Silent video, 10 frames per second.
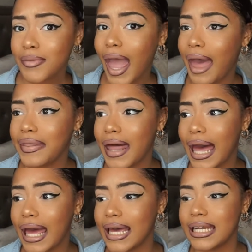And
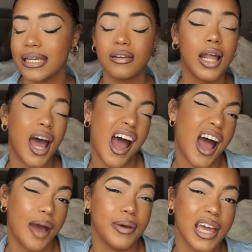then
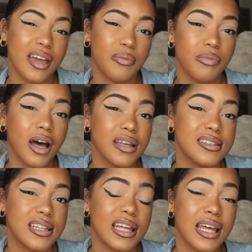I became a
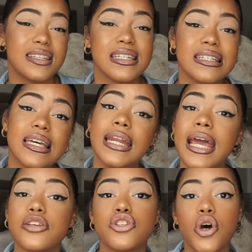state licensed
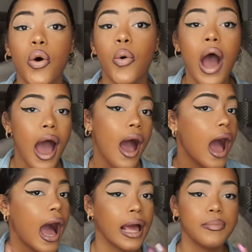CNA. So,
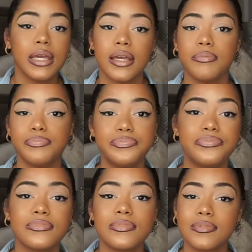I mean,
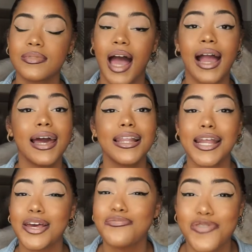I got a
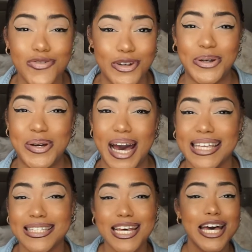lot of info for you
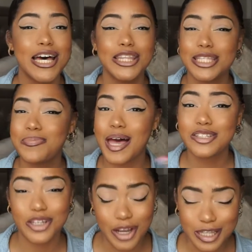guys. This
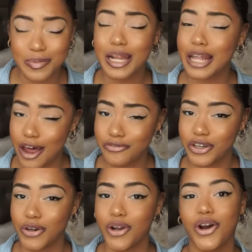past year has been a lot for
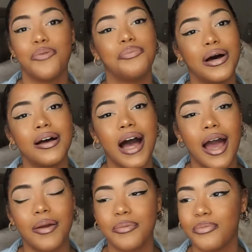your girl, but
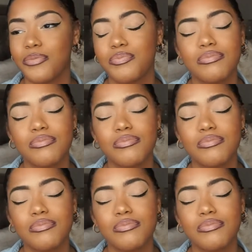i